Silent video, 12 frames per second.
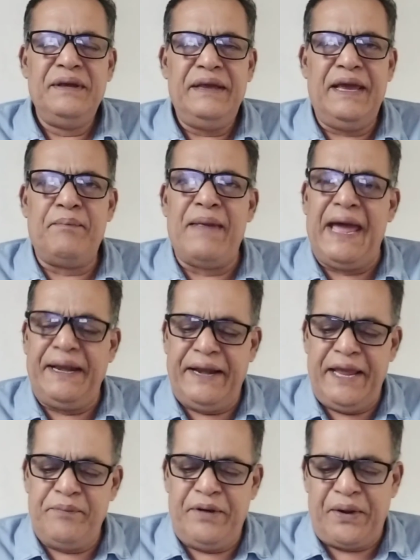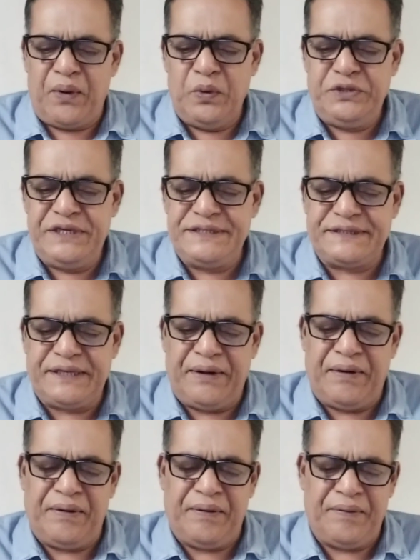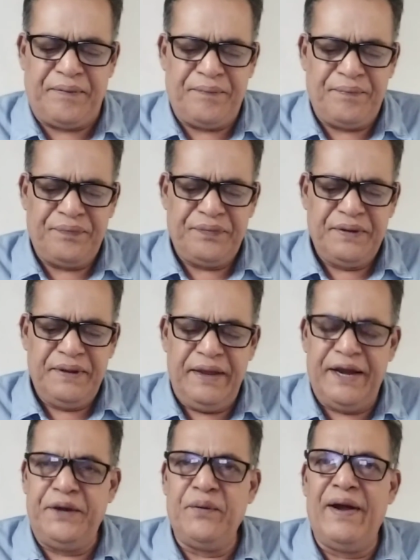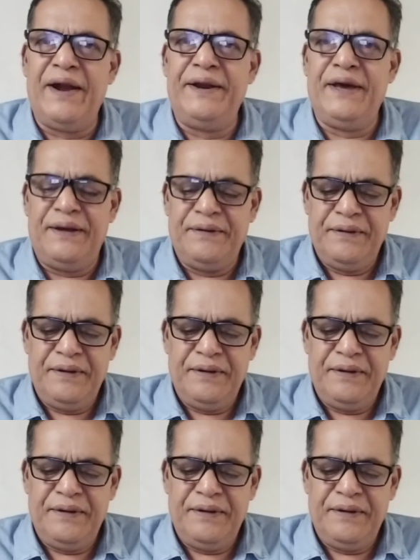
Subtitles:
a man named Rochester, Edward